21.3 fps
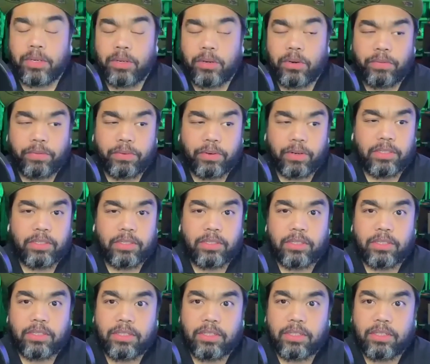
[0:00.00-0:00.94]
gonna go
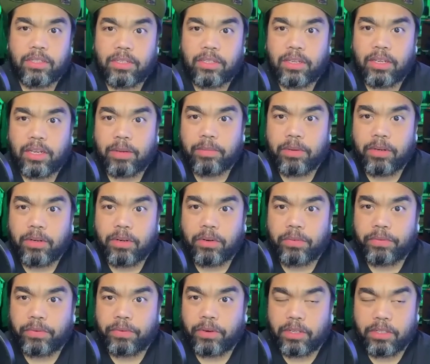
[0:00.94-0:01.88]

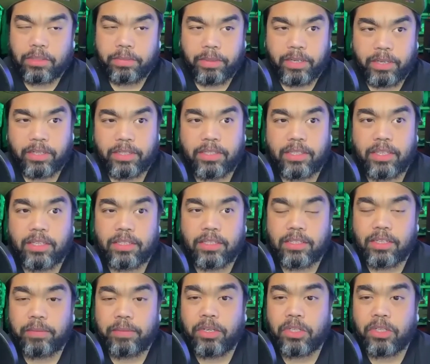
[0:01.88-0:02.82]
first. Because this is
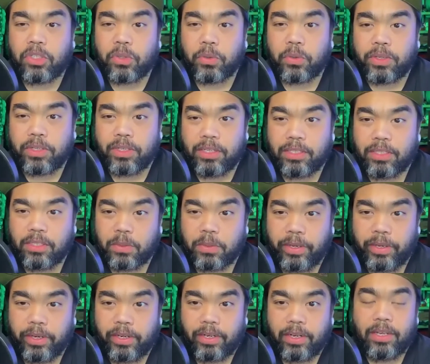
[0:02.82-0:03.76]
gonna be short and
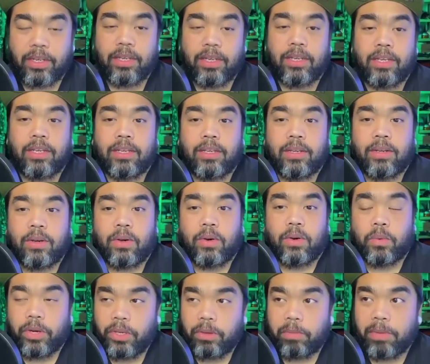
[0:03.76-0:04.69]
sweet.
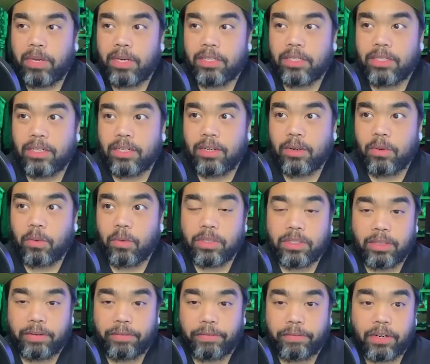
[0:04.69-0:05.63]
What you mentioned was
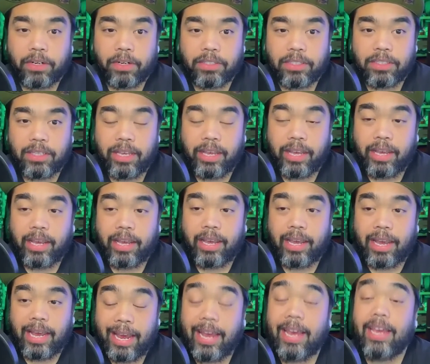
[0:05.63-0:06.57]
the first
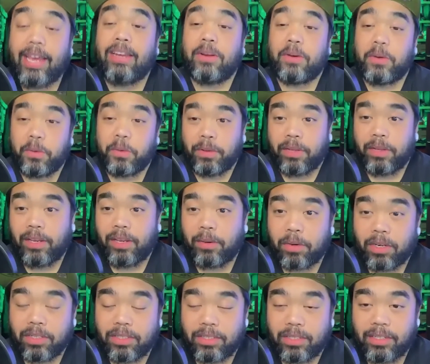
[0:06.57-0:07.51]
and only
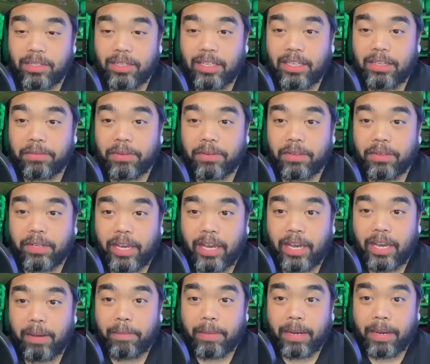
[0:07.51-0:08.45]
Resident Evil
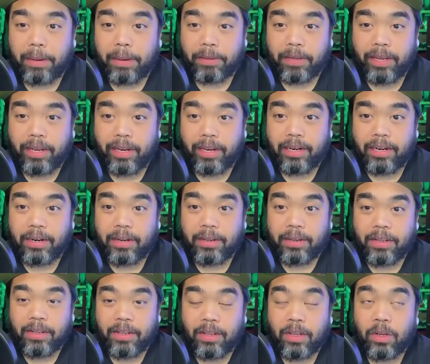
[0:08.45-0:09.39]
game I played,
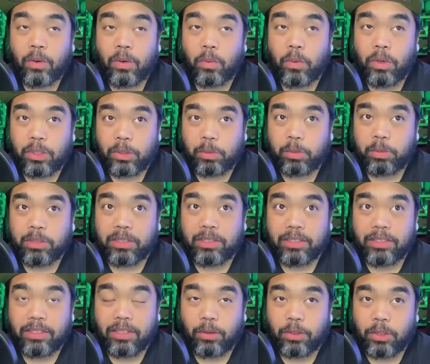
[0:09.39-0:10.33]
which
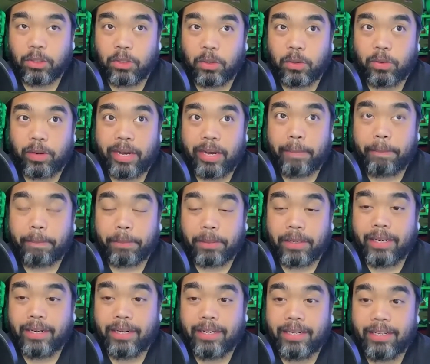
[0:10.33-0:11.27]
was also I
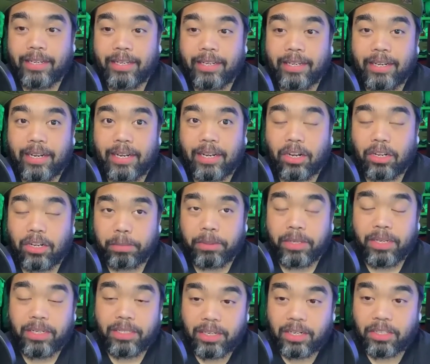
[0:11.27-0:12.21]
played on the
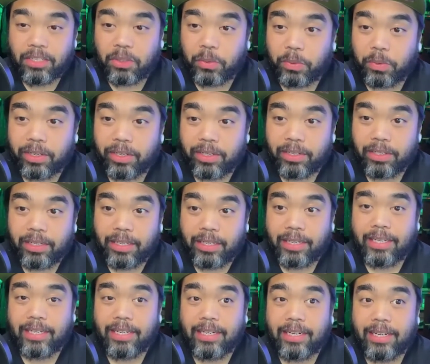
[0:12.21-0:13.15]
PlayStation 1
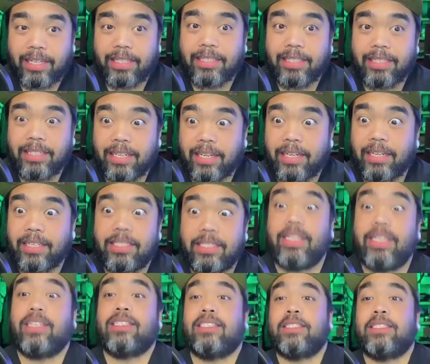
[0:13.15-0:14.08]
in
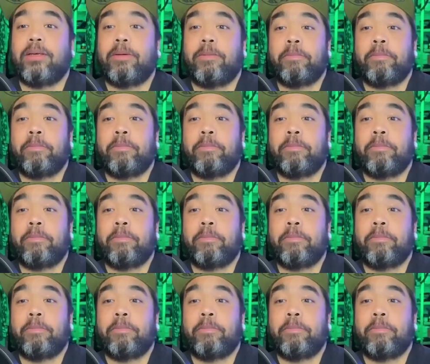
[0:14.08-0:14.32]
1996.